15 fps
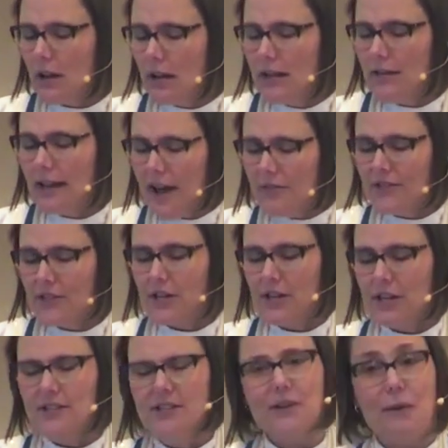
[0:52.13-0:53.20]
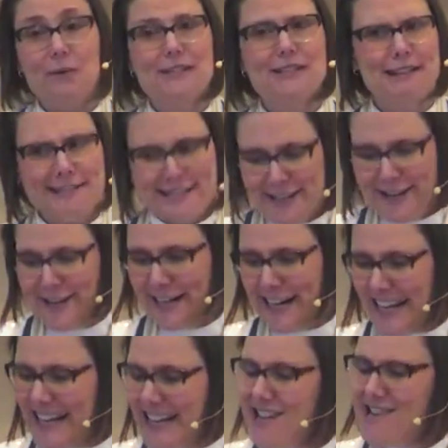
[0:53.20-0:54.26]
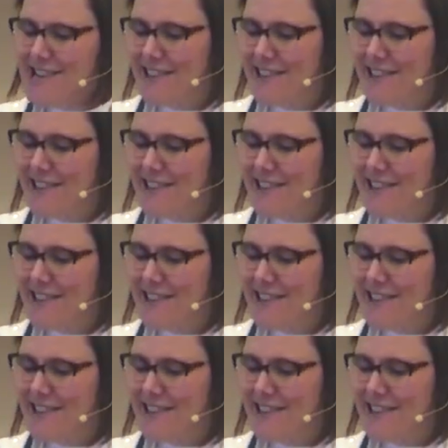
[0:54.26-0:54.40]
on laughter, and so I was considering